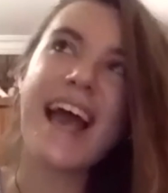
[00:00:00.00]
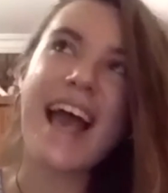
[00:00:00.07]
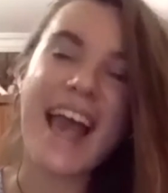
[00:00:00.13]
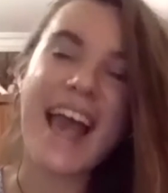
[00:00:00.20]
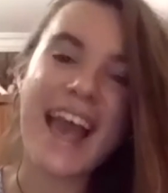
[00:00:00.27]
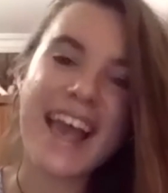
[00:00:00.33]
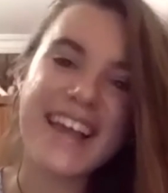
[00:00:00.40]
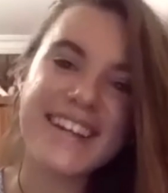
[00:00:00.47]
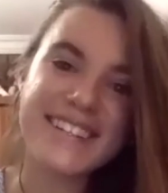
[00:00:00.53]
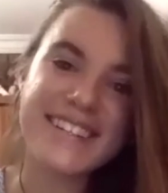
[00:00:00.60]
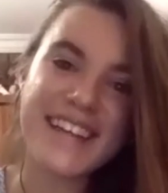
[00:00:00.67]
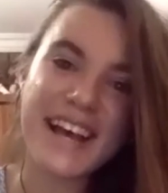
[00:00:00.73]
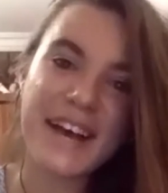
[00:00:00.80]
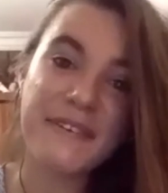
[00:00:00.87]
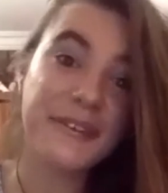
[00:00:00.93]
And
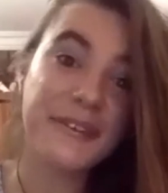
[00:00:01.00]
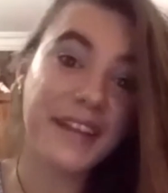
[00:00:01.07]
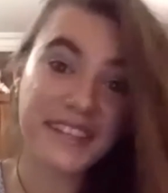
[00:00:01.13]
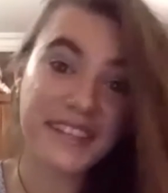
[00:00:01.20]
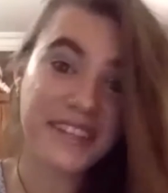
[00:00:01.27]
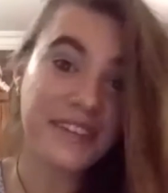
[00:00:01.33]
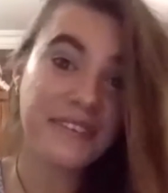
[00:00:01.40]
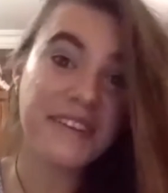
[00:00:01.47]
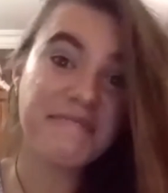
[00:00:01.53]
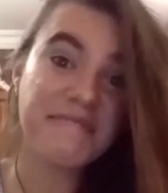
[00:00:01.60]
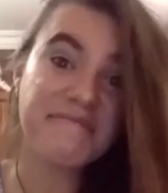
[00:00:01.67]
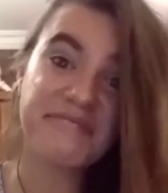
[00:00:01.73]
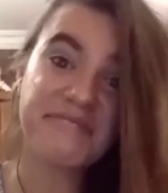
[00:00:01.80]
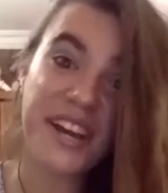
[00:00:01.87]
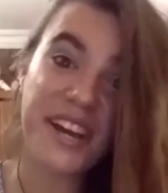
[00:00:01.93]
we were like, you know
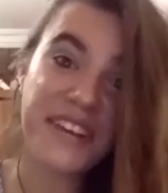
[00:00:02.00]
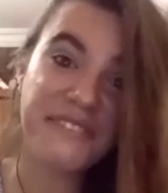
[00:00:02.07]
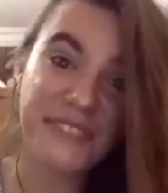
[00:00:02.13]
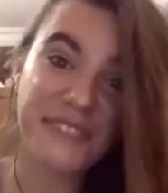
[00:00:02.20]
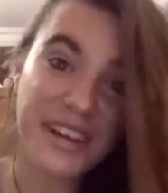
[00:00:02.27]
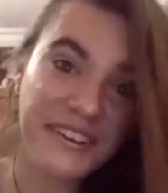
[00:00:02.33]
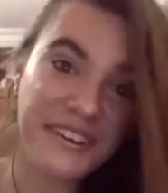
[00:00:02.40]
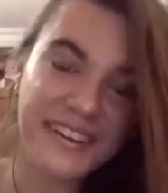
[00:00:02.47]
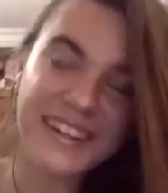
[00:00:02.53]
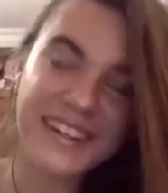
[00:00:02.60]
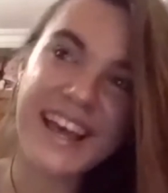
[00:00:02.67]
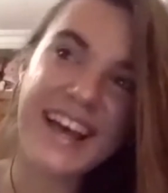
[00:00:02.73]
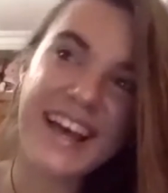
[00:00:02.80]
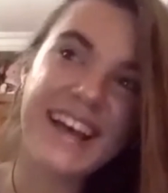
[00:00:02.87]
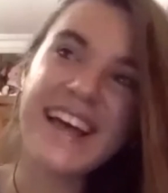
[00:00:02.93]
what, why not?
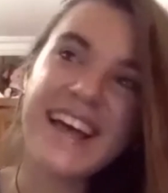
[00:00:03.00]
Yeah.